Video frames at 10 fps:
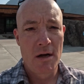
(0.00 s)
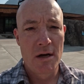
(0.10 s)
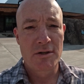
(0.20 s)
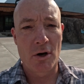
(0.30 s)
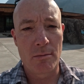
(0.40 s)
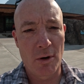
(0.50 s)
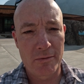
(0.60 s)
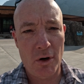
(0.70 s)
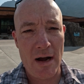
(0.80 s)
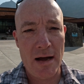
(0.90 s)
So I'm
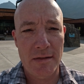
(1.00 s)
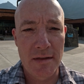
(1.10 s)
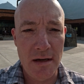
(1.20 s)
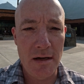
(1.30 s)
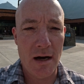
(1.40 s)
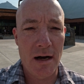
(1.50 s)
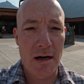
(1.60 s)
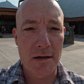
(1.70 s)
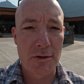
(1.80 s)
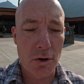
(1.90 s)
over at the
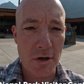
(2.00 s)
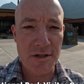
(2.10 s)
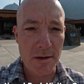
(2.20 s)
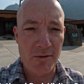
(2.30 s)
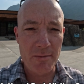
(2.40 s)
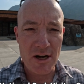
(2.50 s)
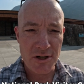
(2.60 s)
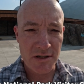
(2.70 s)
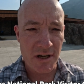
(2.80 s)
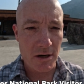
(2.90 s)
Tourist
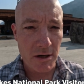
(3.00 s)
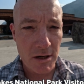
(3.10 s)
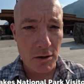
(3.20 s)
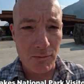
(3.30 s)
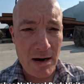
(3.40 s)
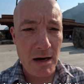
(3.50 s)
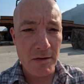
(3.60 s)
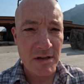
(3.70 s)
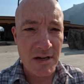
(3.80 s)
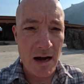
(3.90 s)
Information Center here, right
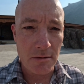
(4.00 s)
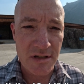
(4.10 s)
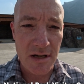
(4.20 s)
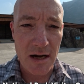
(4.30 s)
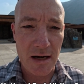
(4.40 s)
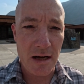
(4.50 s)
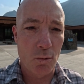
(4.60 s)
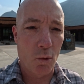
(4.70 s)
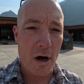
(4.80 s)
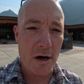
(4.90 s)
in the town site
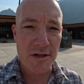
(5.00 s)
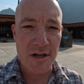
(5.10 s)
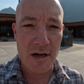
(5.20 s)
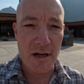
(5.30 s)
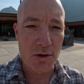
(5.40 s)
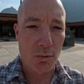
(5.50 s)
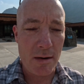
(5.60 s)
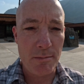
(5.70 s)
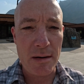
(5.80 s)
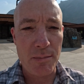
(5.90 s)
in Waterton. It's
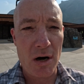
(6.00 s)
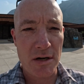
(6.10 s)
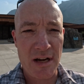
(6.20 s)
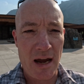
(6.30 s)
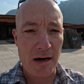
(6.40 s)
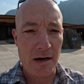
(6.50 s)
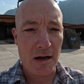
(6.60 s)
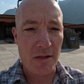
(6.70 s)
run by Parks Canada.